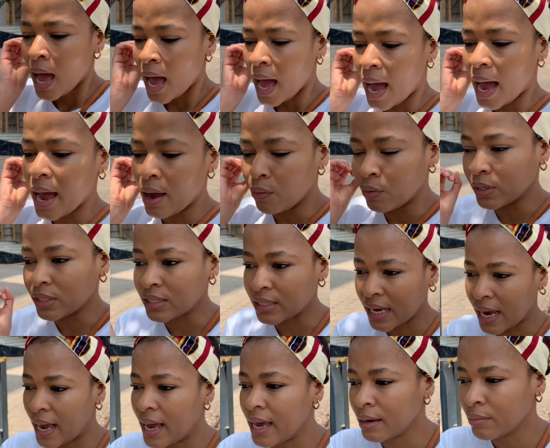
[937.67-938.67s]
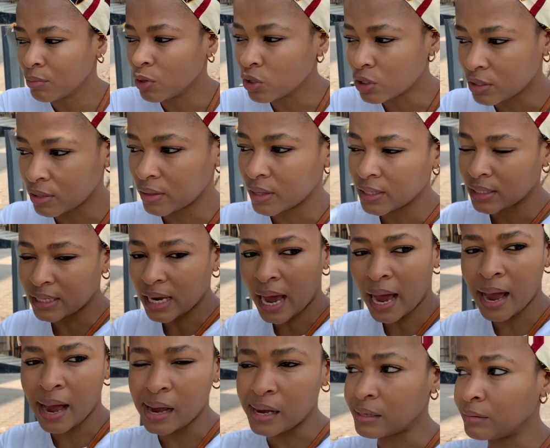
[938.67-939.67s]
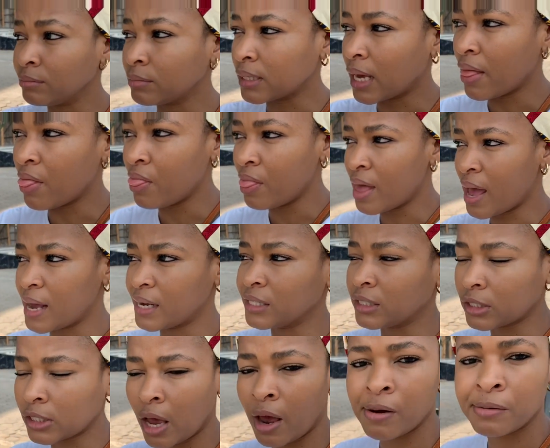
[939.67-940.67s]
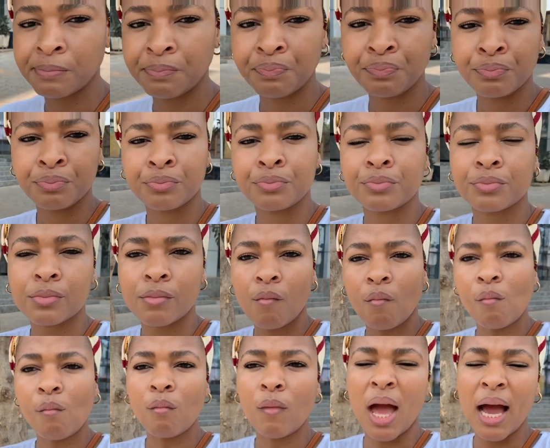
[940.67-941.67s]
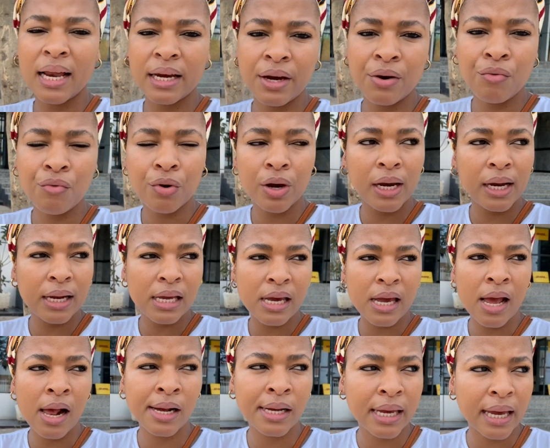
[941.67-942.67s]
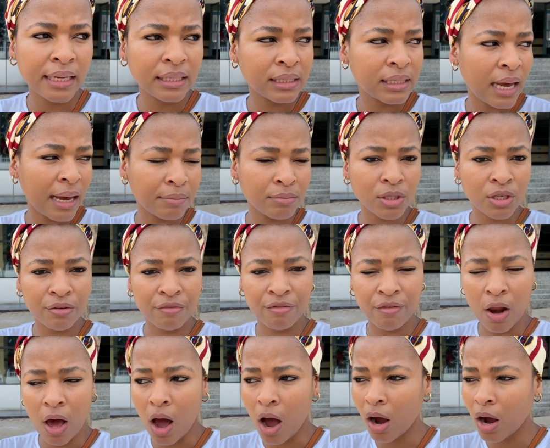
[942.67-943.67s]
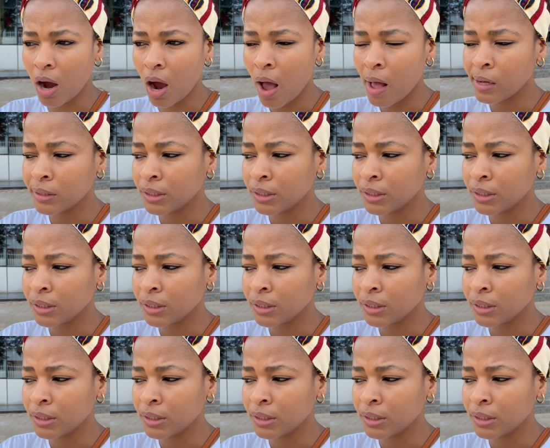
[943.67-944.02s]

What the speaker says: I was tired most of the time and that I didn't really get time to vlog.